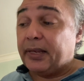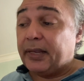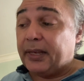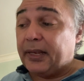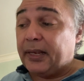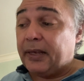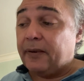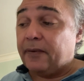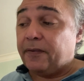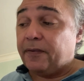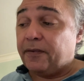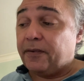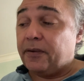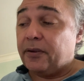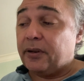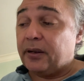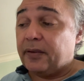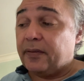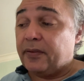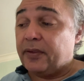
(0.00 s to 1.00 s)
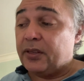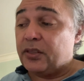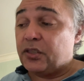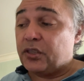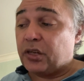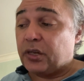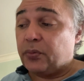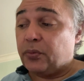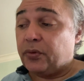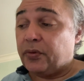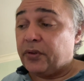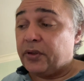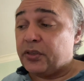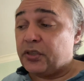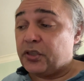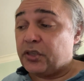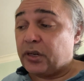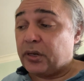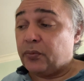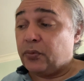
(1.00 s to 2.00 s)
if this side were
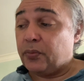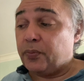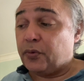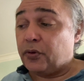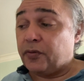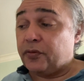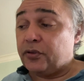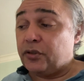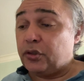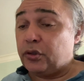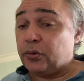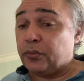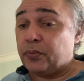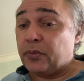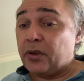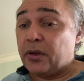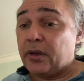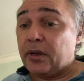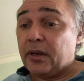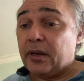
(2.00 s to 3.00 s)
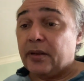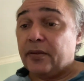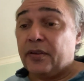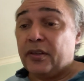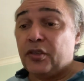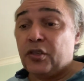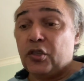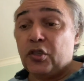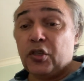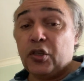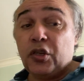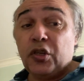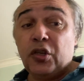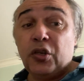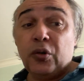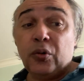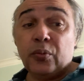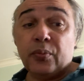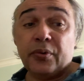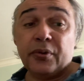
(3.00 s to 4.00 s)
both 2. This is a
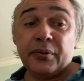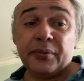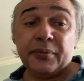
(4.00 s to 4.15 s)
cube.